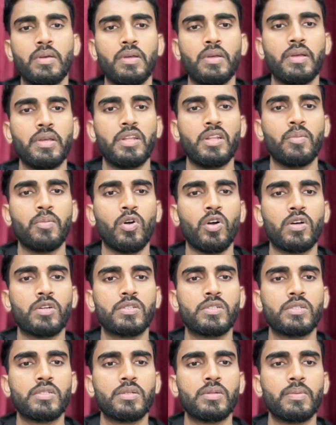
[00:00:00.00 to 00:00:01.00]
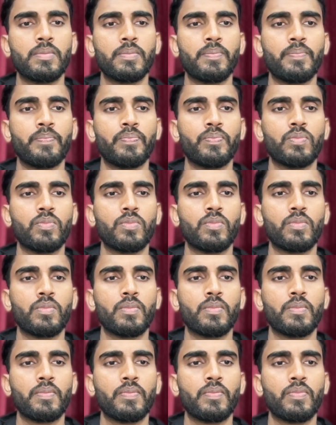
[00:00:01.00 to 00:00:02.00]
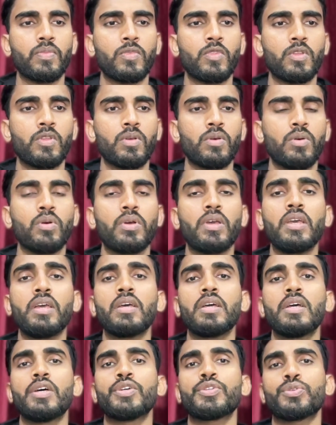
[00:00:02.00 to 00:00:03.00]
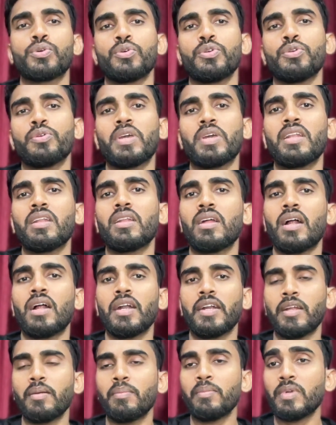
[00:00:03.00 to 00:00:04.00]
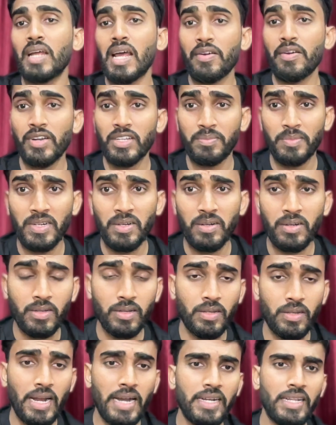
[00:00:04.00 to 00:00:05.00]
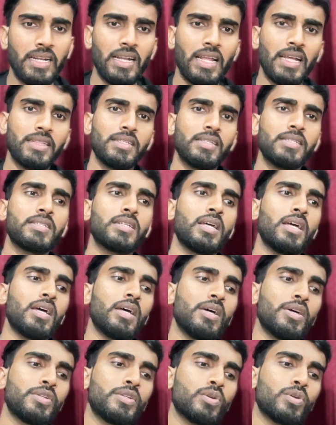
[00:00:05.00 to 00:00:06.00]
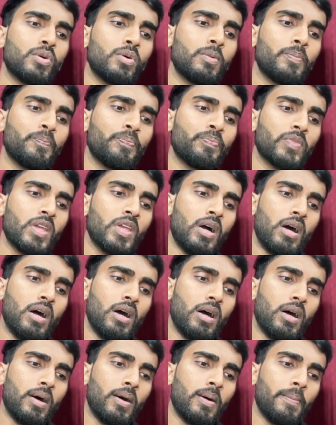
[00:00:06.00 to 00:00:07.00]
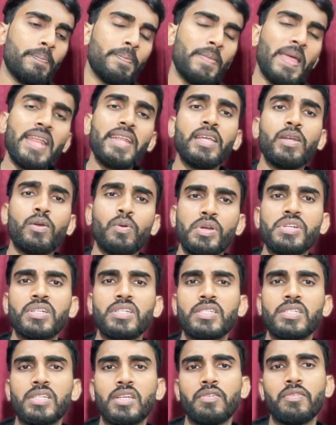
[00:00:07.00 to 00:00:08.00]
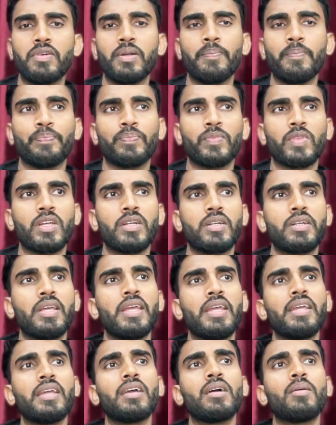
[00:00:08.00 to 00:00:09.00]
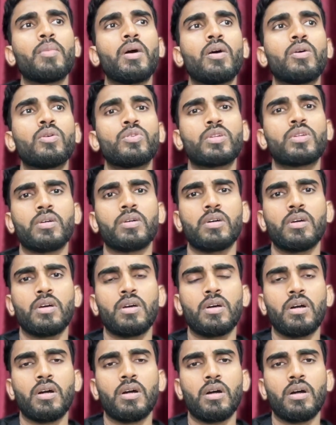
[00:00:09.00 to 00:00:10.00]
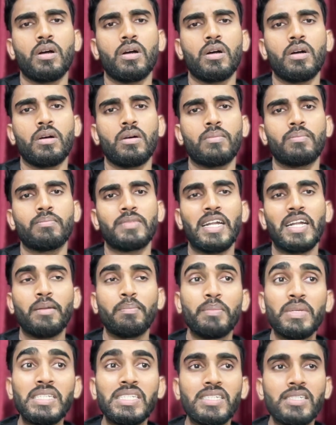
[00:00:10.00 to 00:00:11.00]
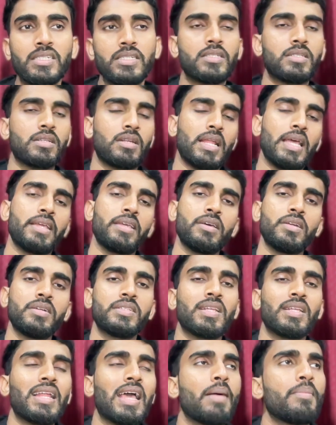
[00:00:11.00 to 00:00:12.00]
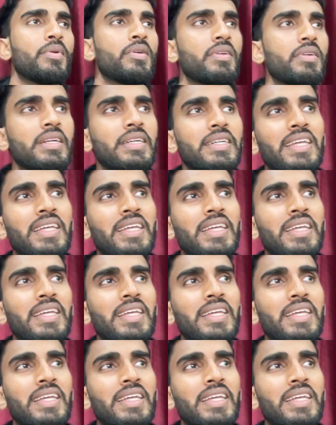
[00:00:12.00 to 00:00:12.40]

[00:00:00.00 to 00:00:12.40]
in a box. Okay, so you can attempt advertisement writing like this. So any question is given, think about that business, like here is the library, it